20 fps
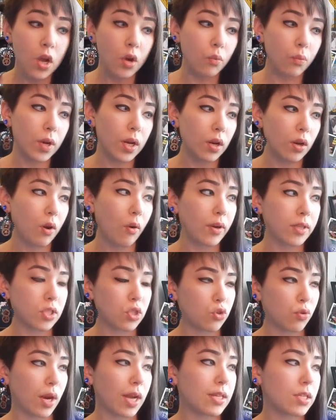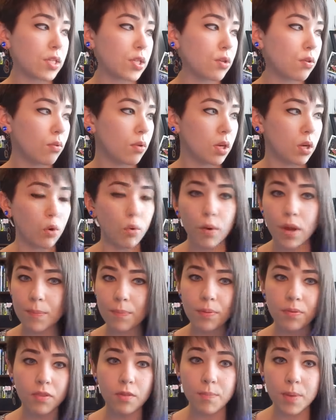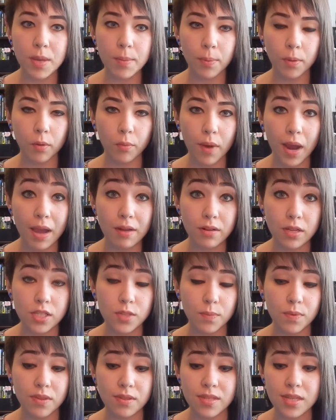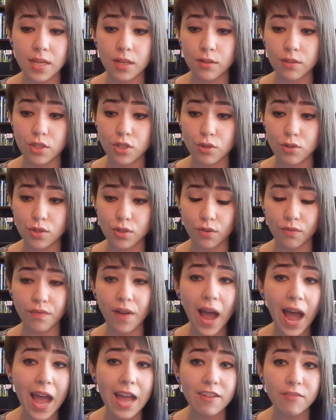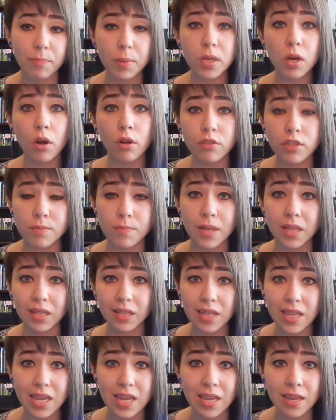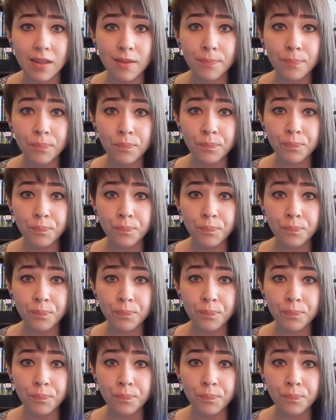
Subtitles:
We are going to try to equip the people around us with the skills to survive, but ultimately,